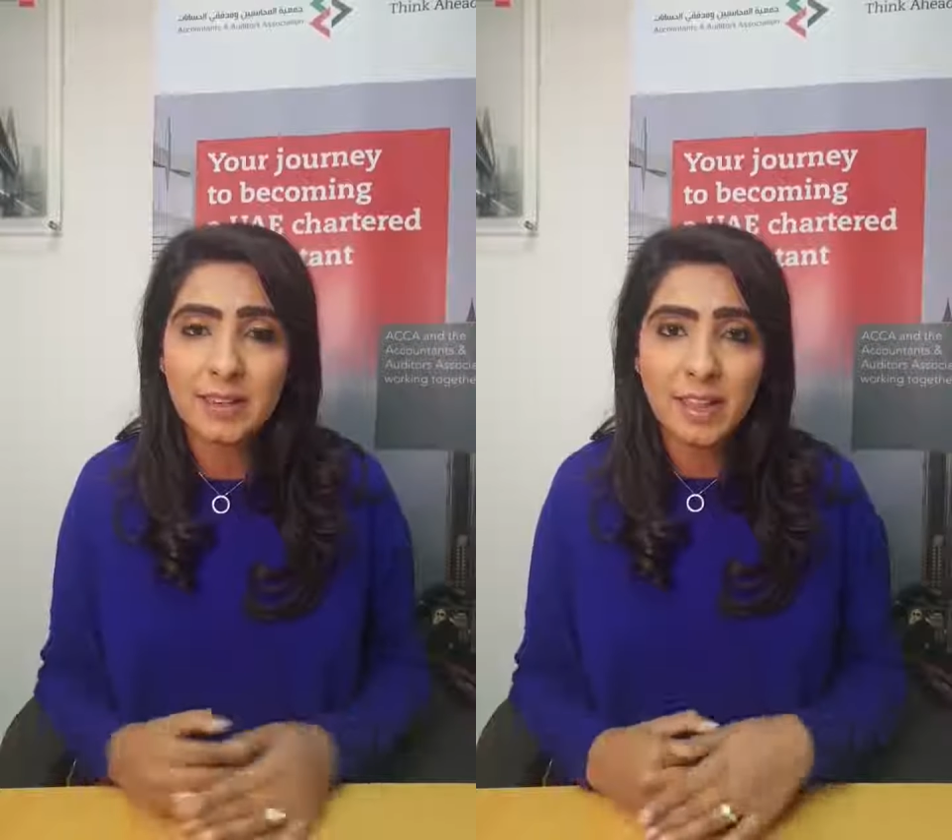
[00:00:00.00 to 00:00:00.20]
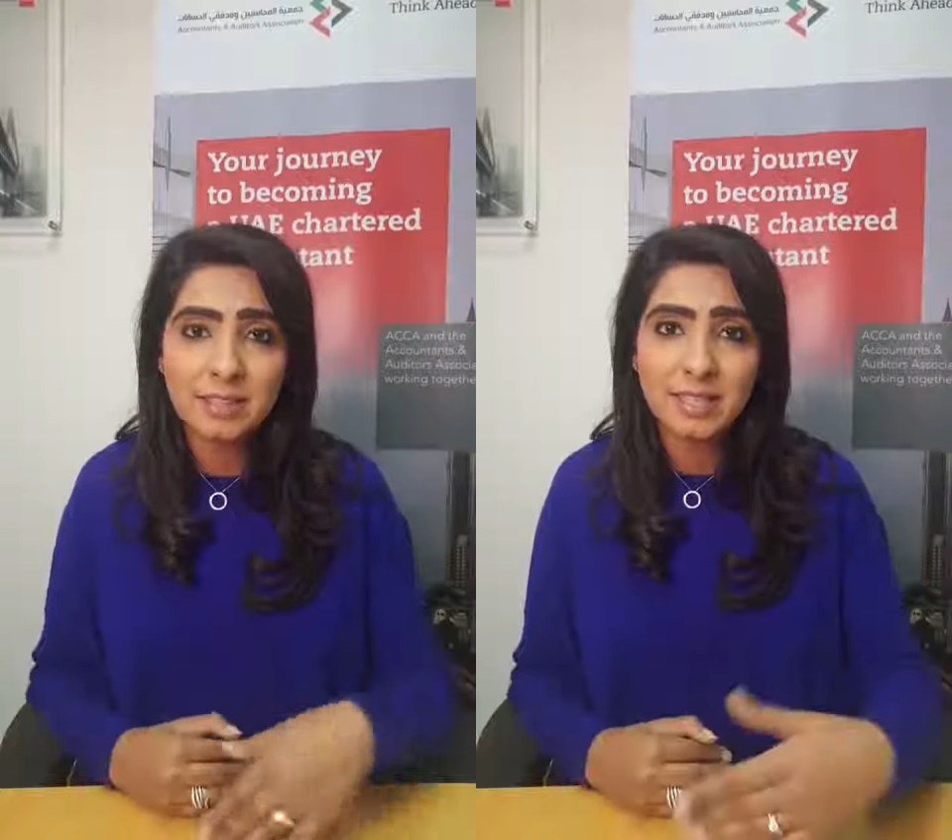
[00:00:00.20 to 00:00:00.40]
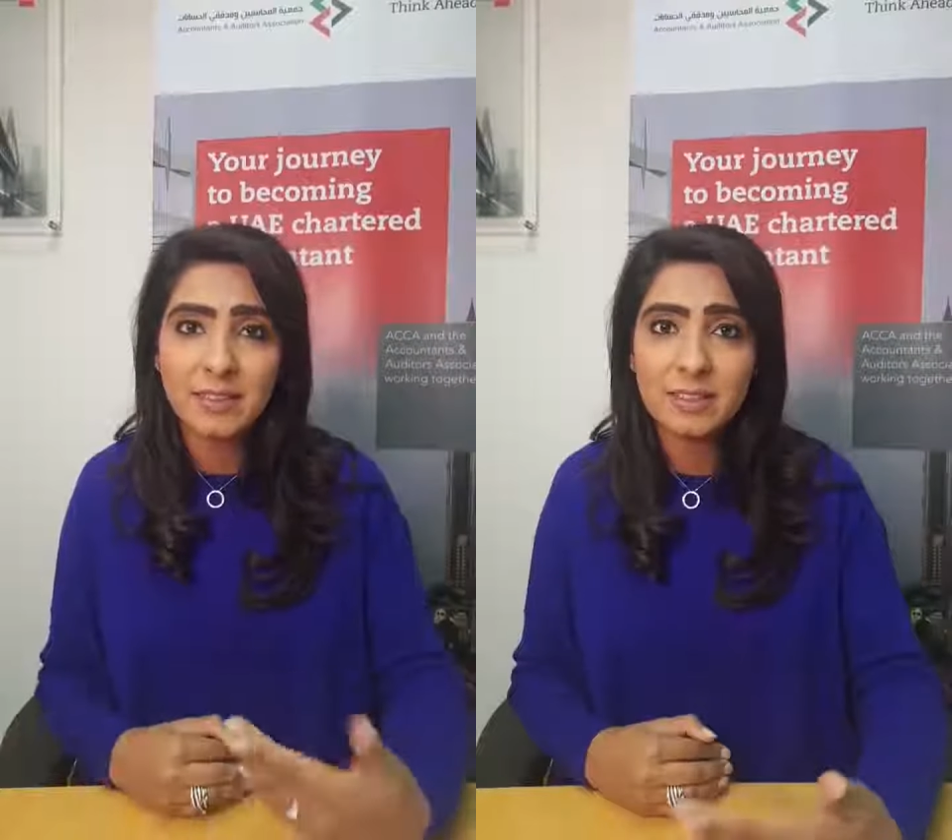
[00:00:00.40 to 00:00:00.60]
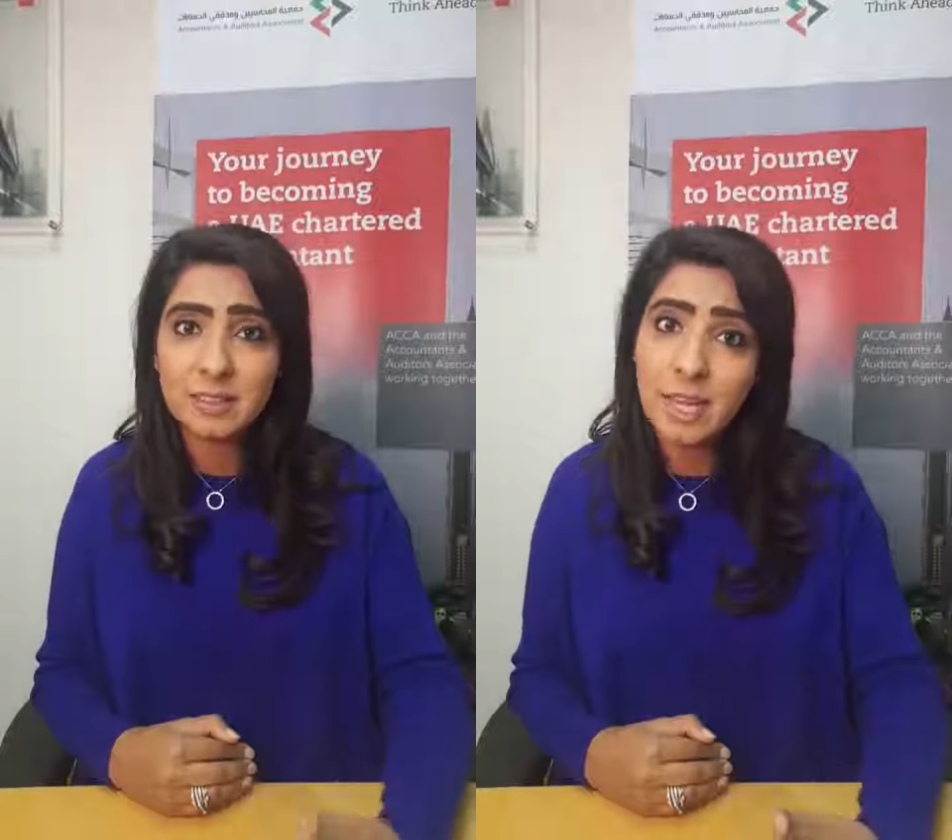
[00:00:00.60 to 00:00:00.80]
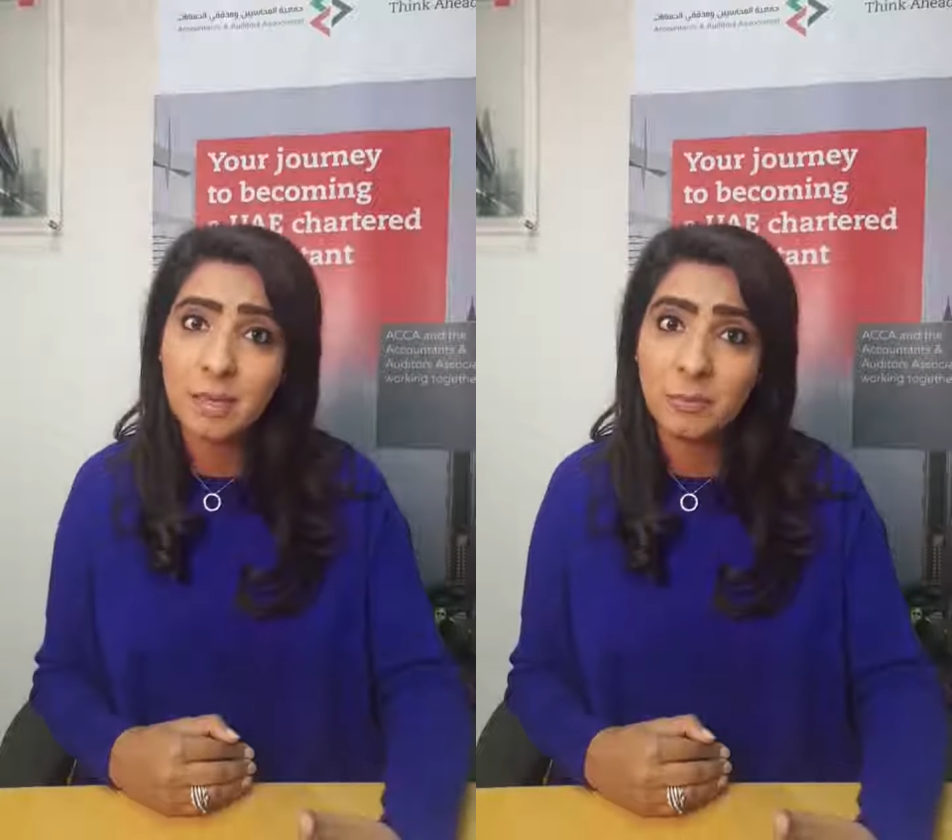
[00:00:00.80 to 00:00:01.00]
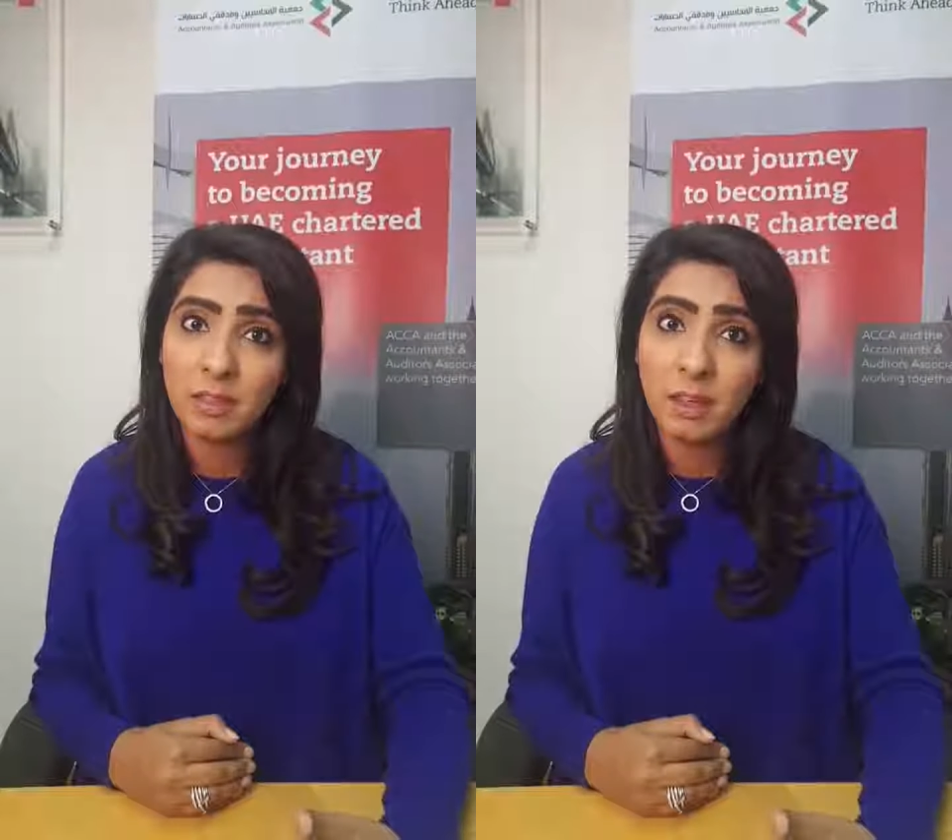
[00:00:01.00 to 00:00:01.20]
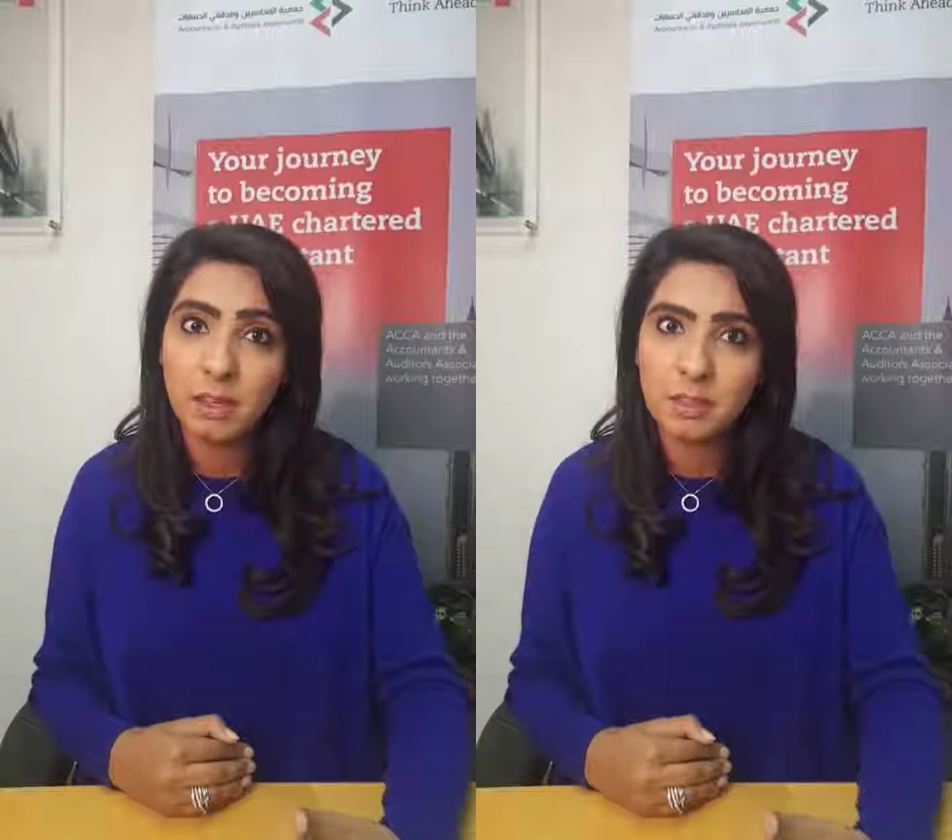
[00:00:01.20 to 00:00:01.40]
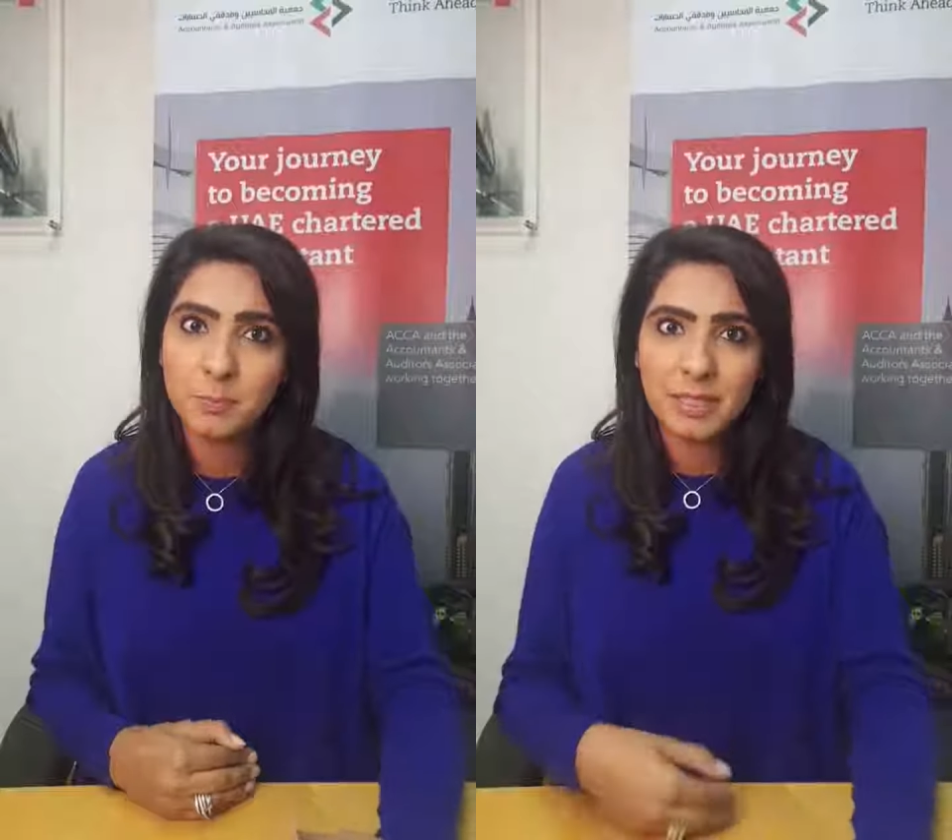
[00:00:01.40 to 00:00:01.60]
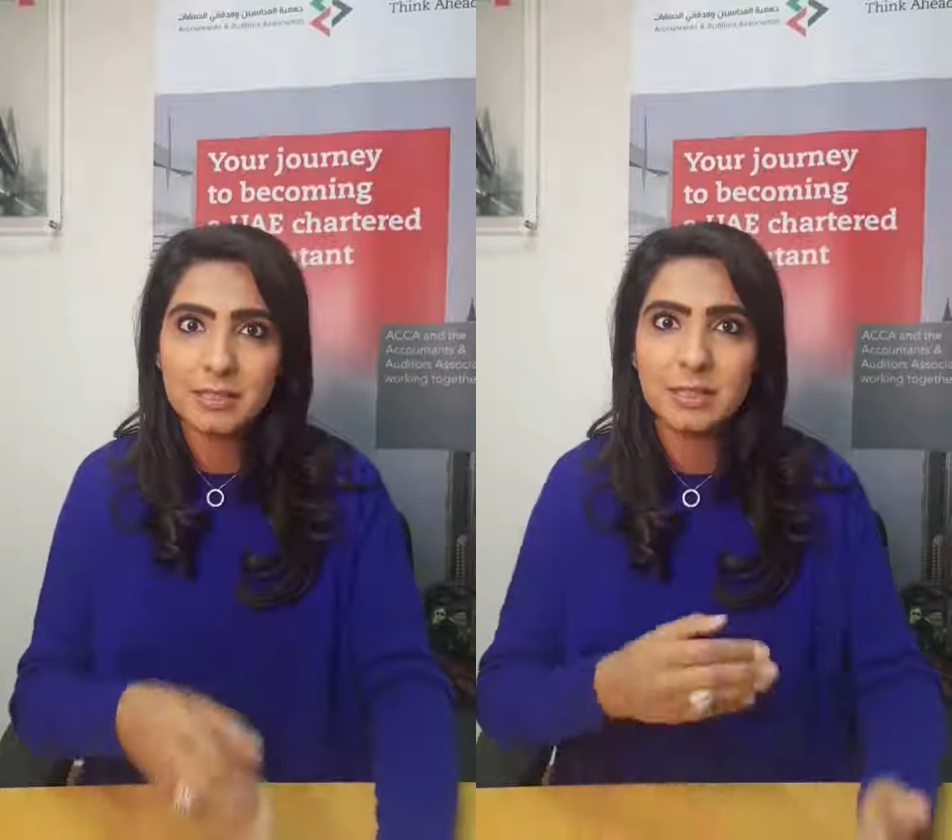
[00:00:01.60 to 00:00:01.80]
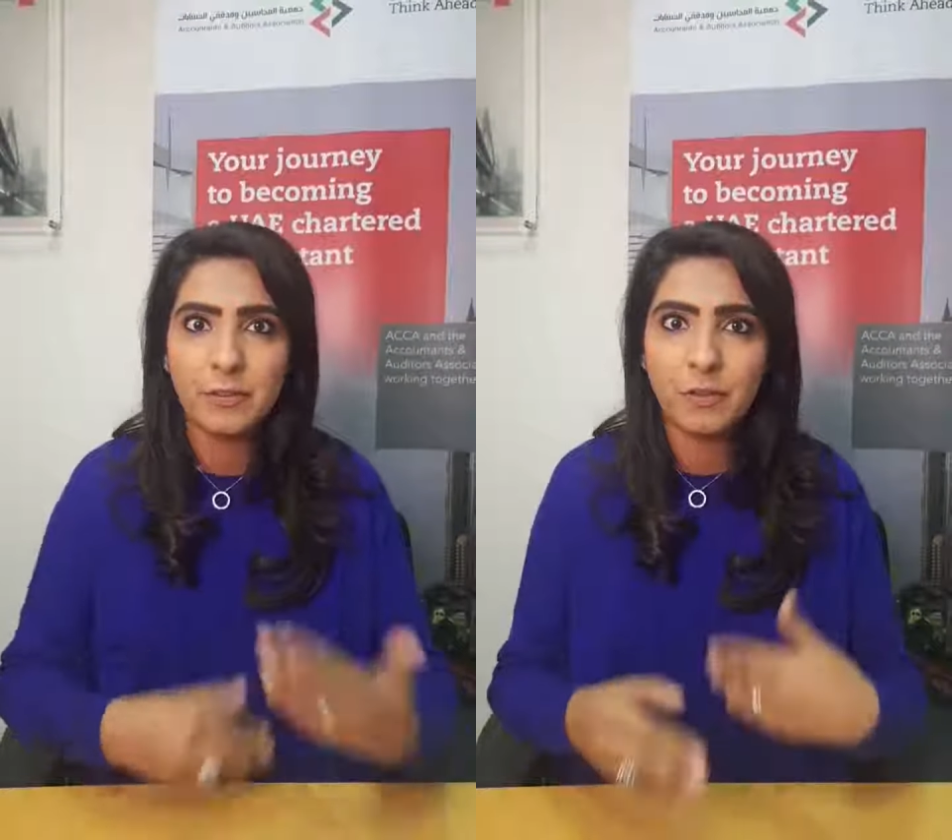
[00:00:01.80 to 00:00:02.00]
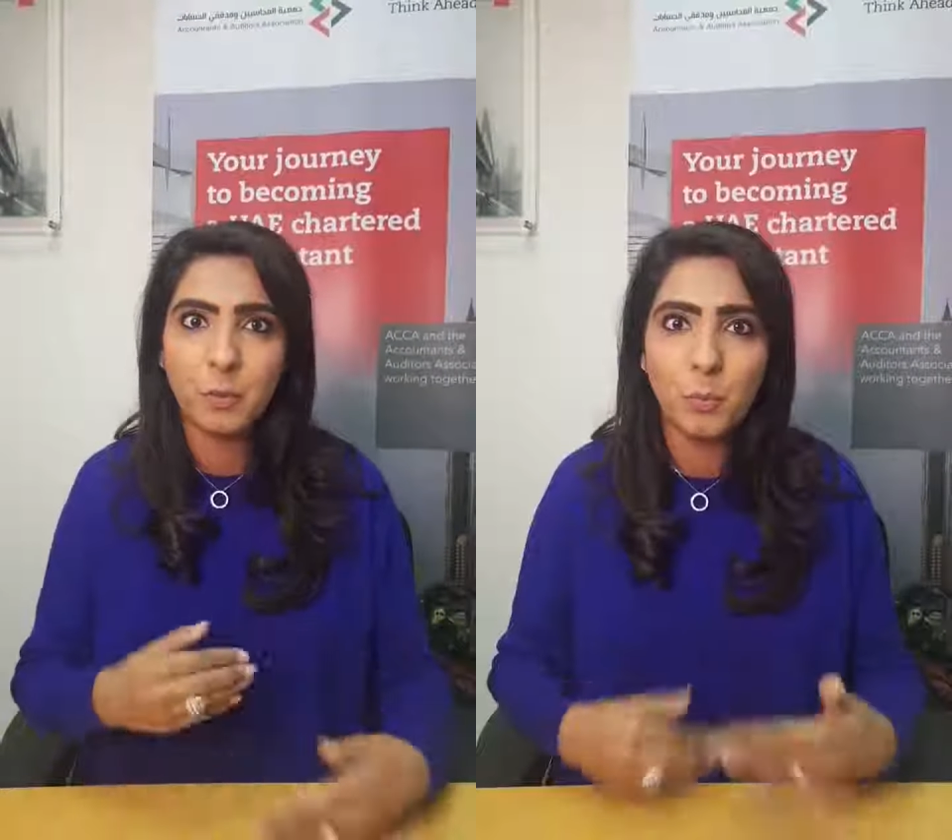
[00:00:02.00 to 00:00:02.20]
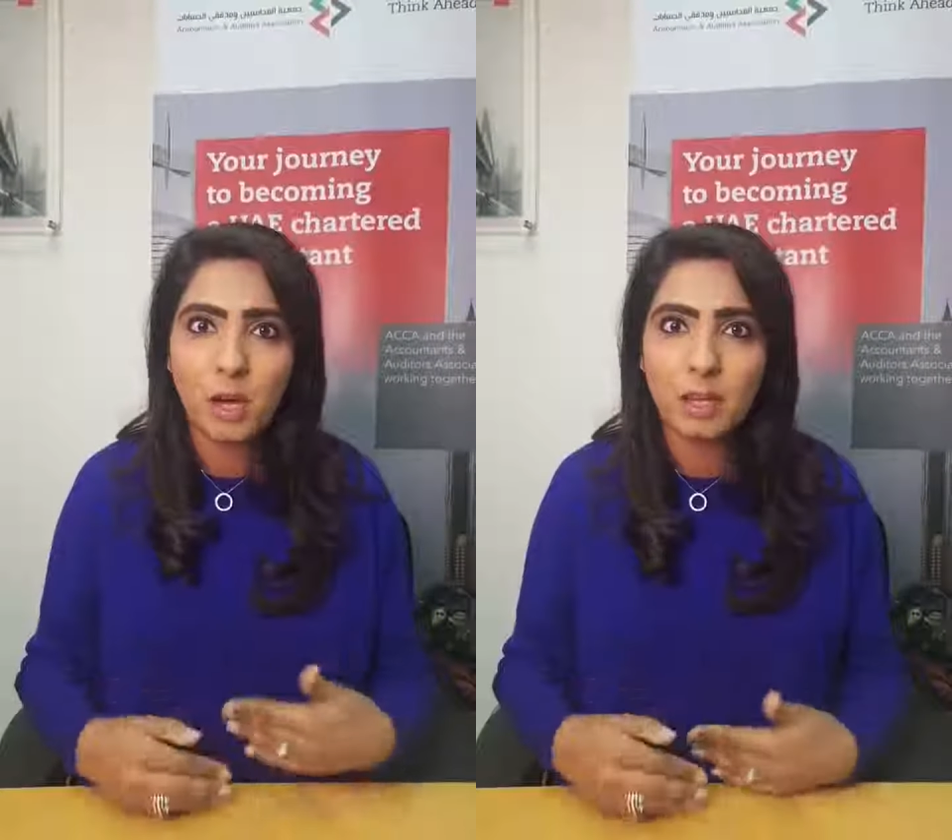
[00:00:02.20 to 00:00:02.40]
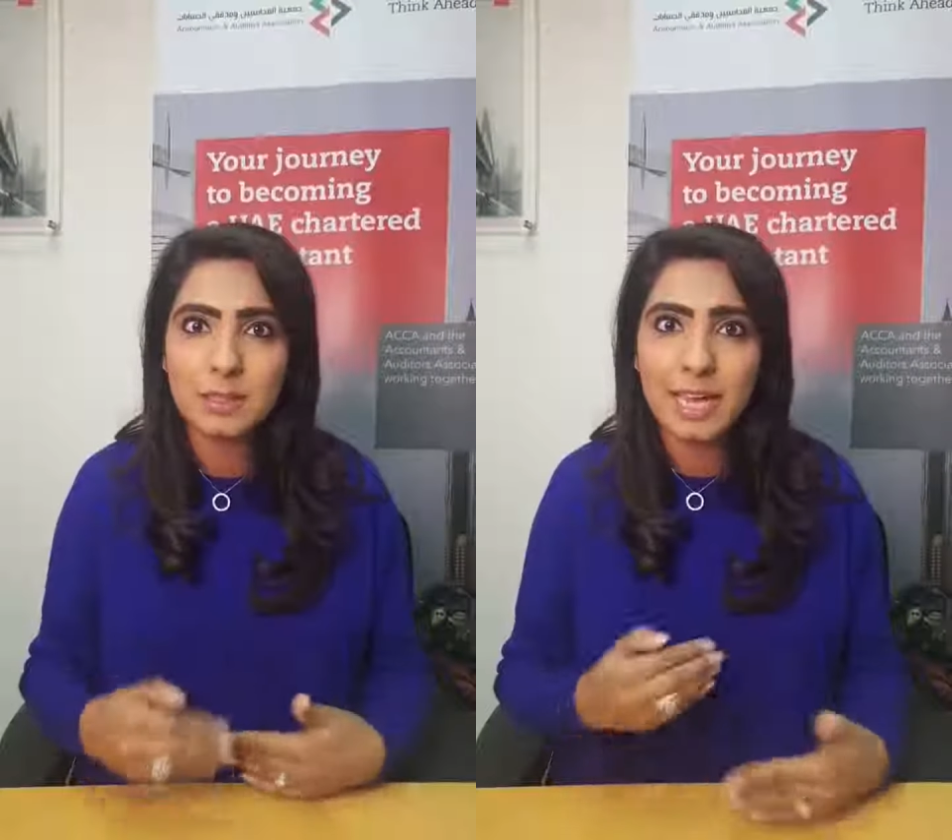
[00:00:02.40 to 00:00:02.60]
they'll say the same things but in different words,